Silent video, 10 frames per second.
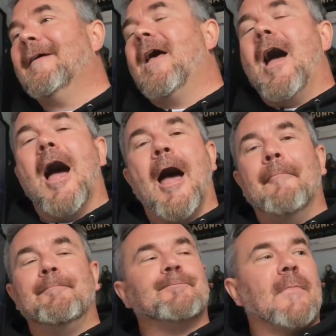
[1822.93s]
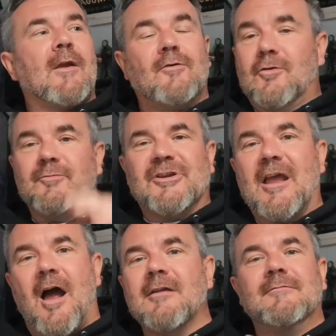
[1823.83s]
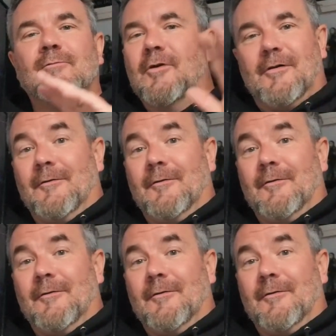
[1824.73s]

Come and say hi. We're